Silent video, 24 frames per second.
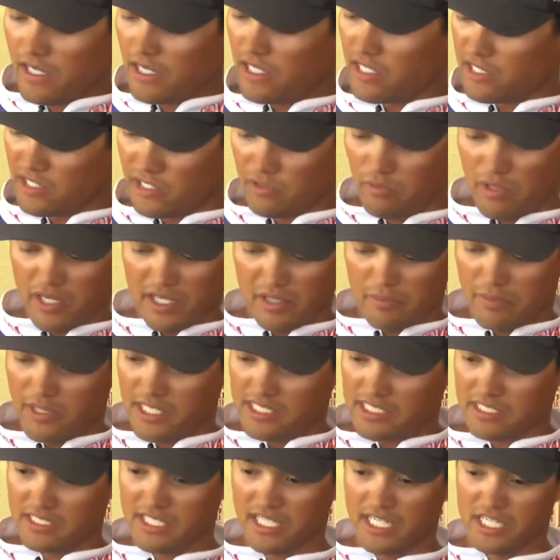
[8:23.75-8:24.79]
Clear water
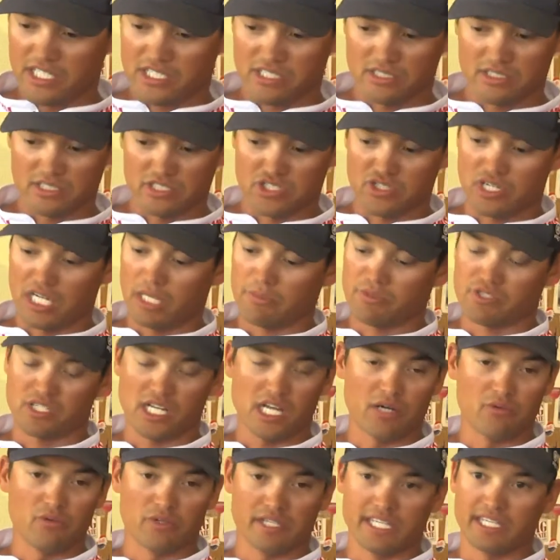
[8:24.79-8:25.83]
presentation, the drop
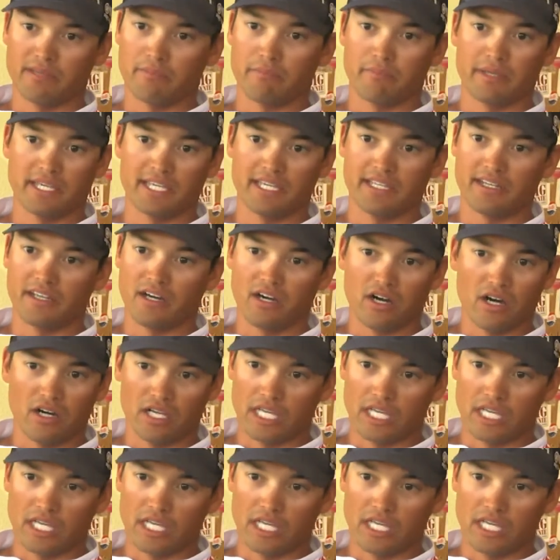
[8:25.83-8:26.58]
shot will get bit.